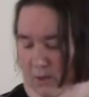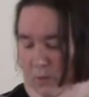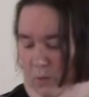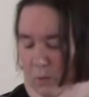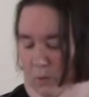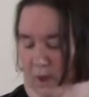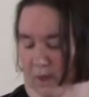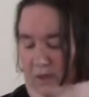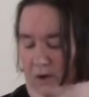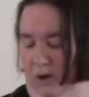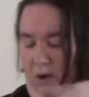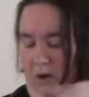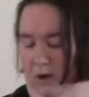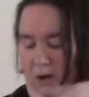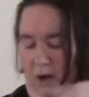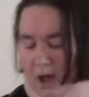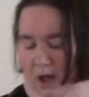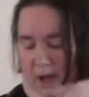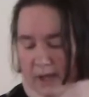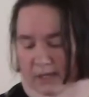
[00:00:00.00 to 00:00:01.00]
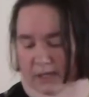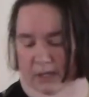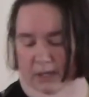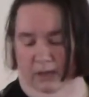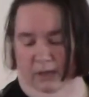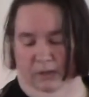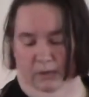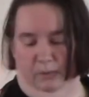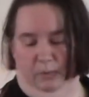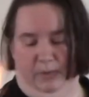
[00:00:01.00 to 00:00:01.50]
Whether or not
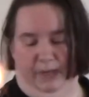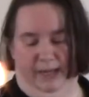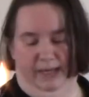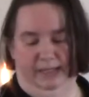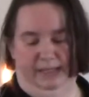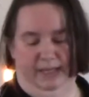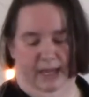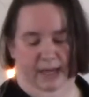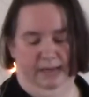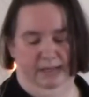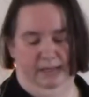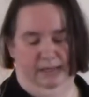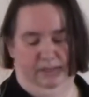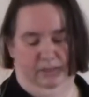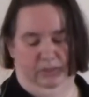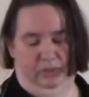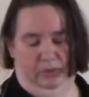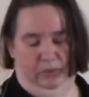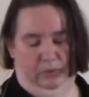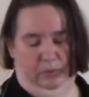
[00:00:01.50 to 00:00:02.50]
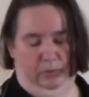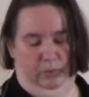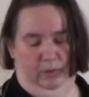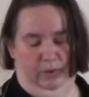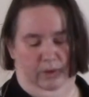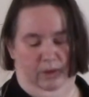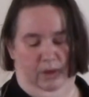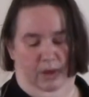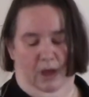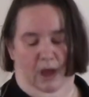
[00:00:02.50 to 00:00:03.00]
we intended to,
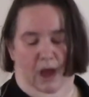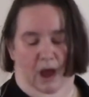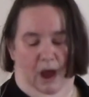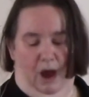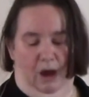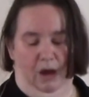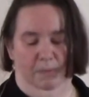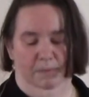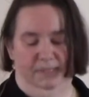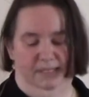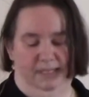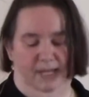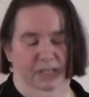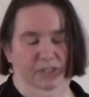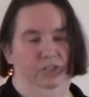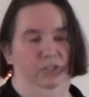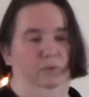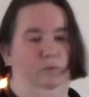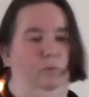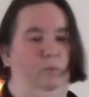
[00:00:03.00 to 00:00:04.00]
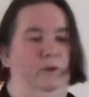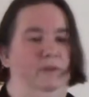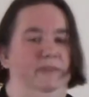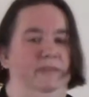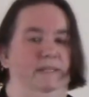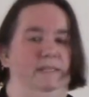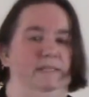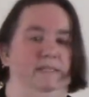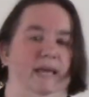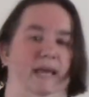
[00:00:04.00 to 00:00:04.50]
our obsession with
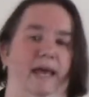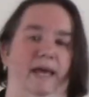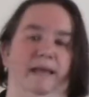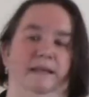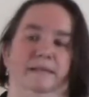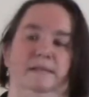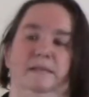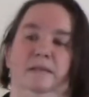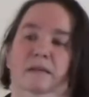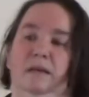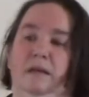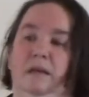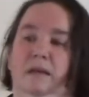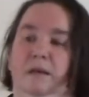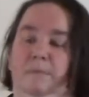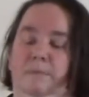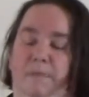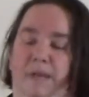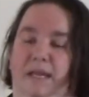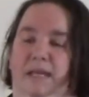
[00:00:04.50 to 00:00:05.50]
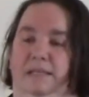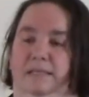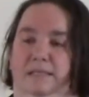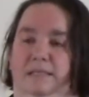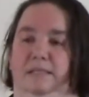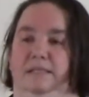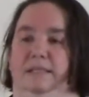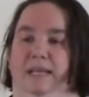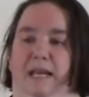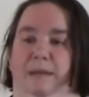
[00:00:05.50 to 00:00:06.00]
intent makes
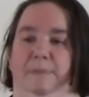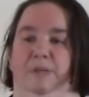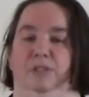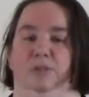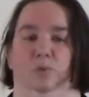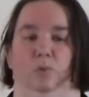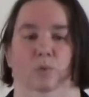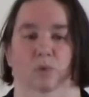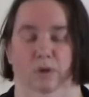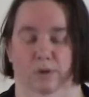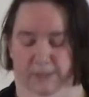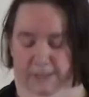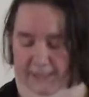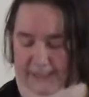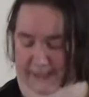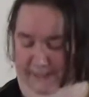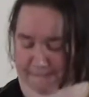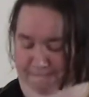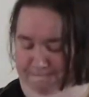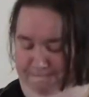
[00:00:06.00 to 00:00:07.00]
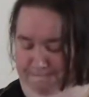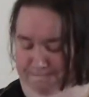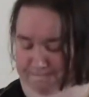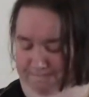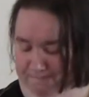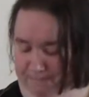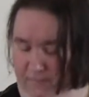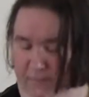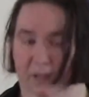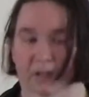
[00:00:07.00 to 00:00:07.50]
the damage worse.
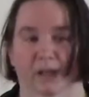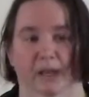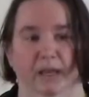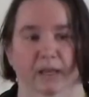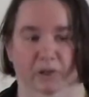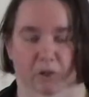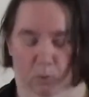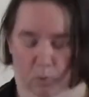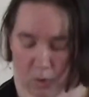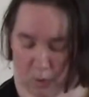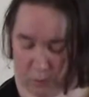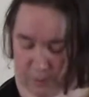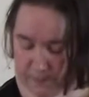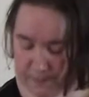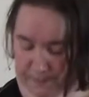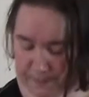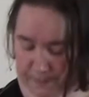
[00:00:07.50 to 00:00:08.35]
End quote.